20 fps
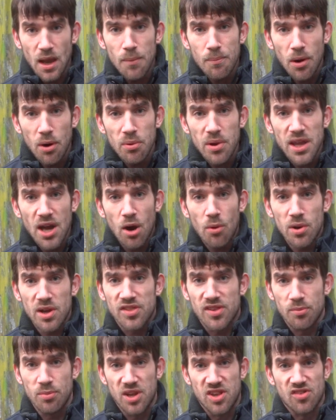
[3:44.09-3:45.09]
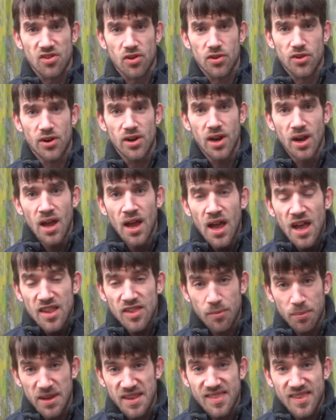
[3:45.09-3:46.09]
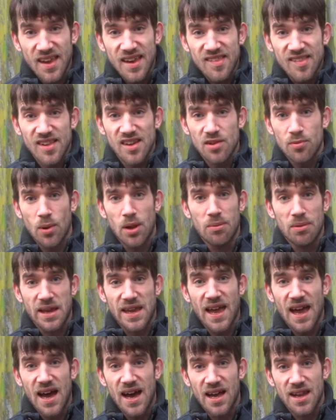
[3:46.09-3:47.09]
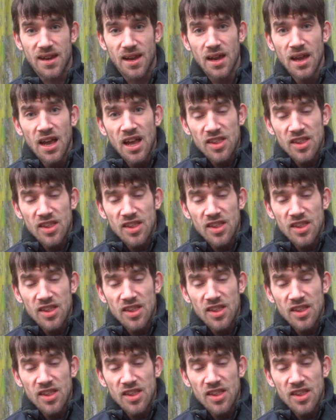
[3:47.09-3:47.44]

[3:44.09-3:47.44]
But we owe it to each other to be decent while we can,